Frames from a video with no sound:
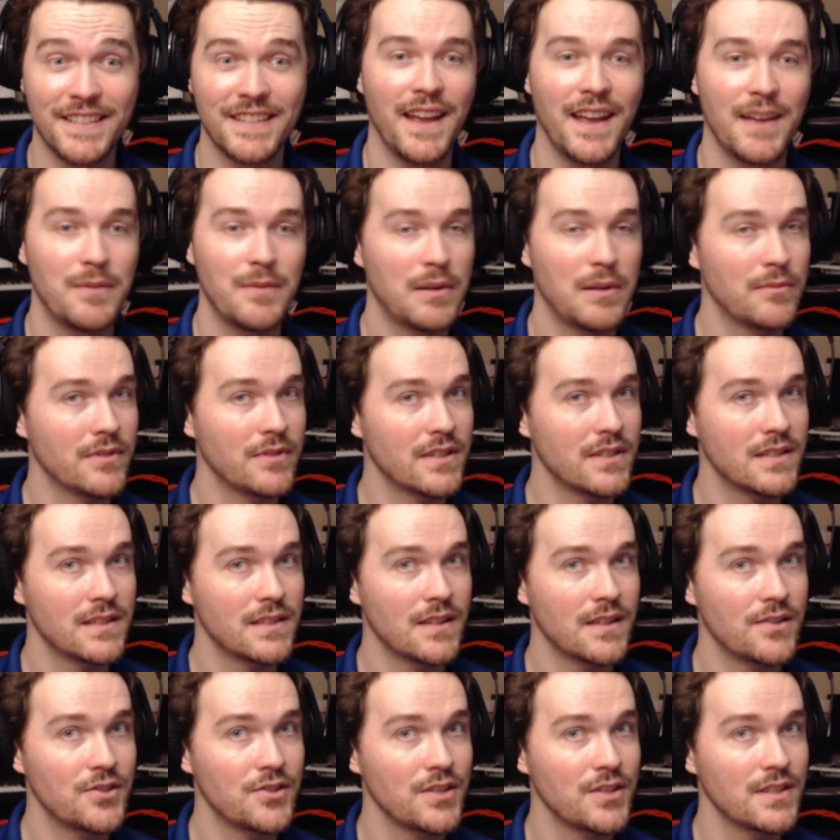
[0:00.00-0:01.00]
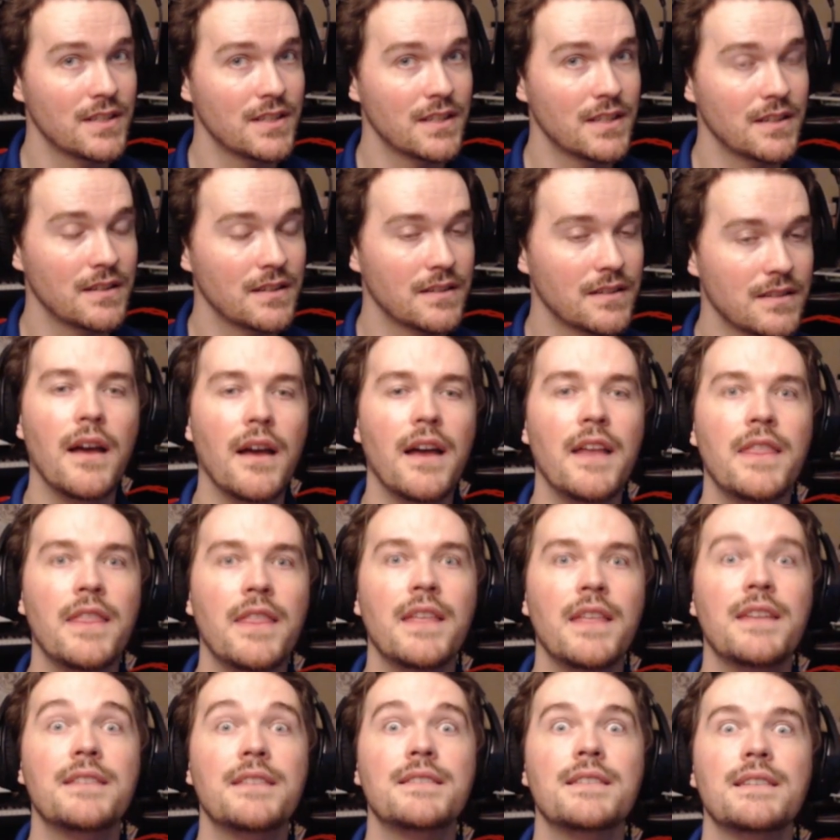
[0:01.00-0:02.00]
And remember, this is on g6. And
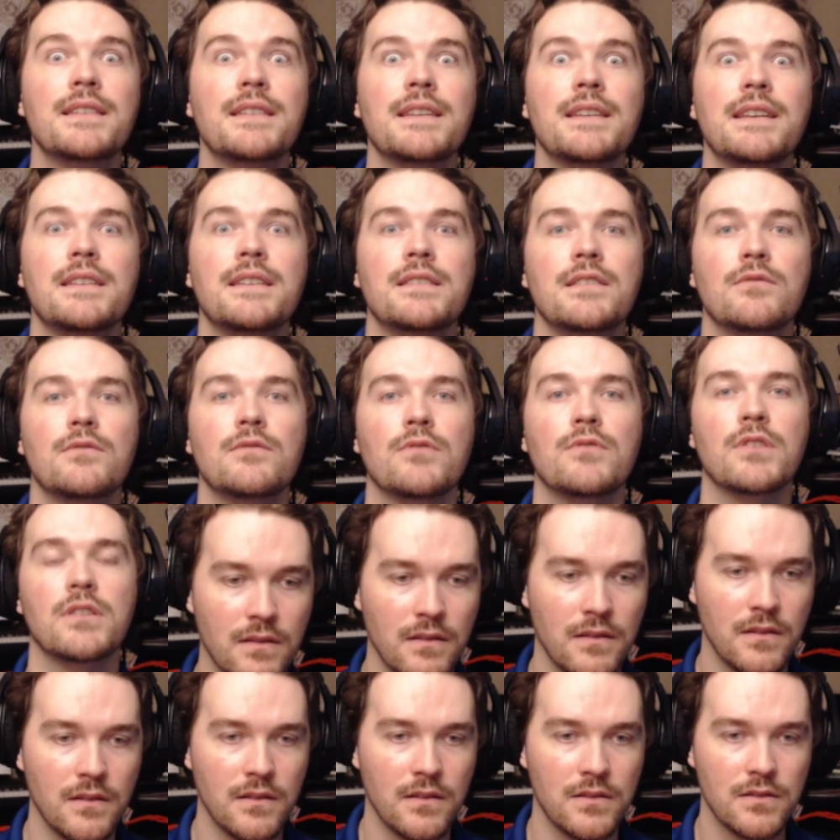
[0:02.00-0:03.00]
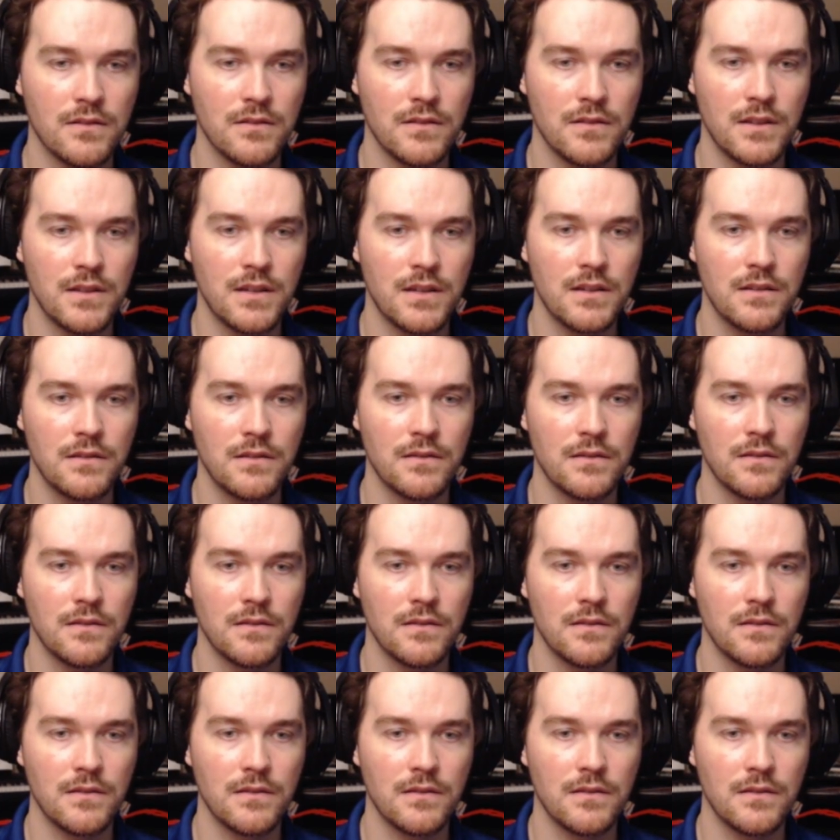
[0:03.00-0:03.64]
then it's an easy rook. Just go here.